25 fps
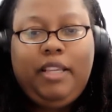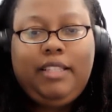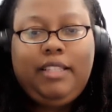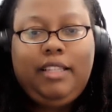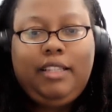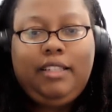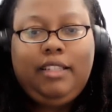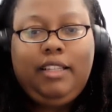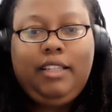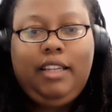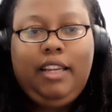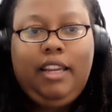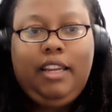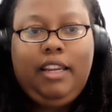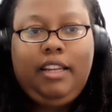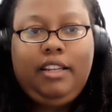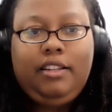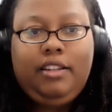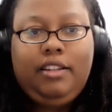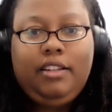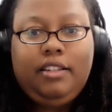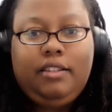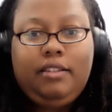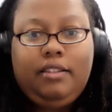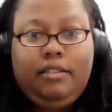
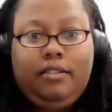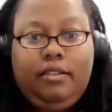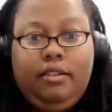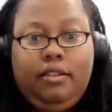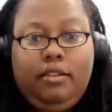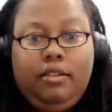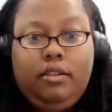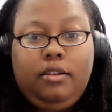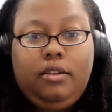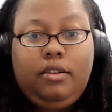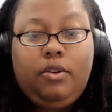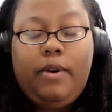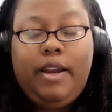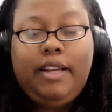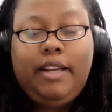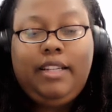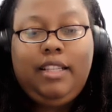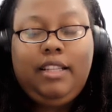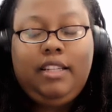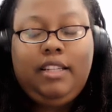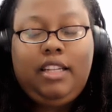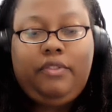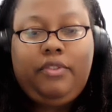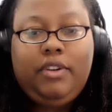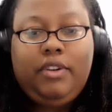basically just
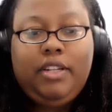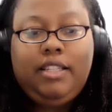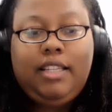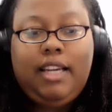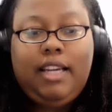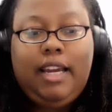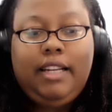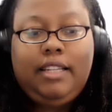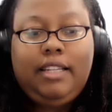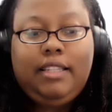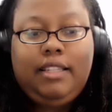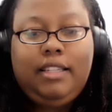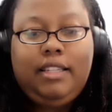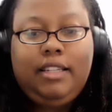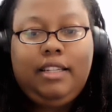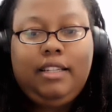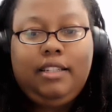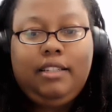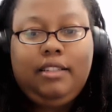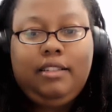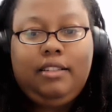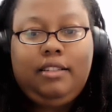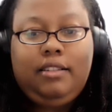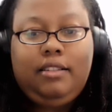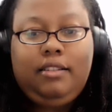going to the different sites
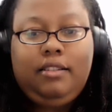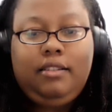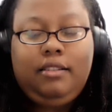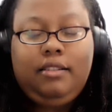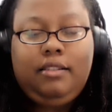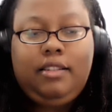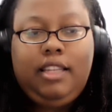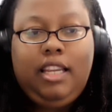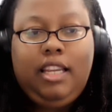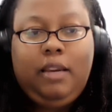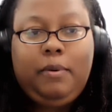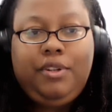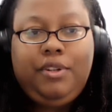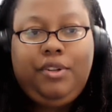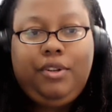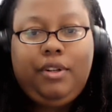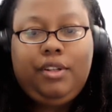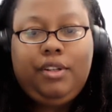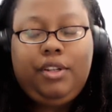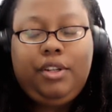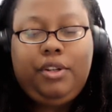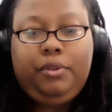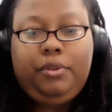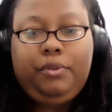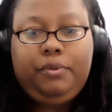and seeing
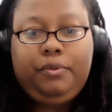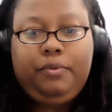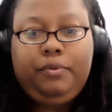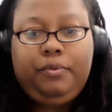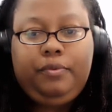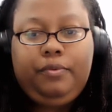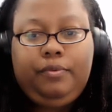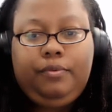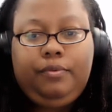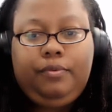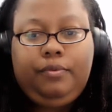what you can do?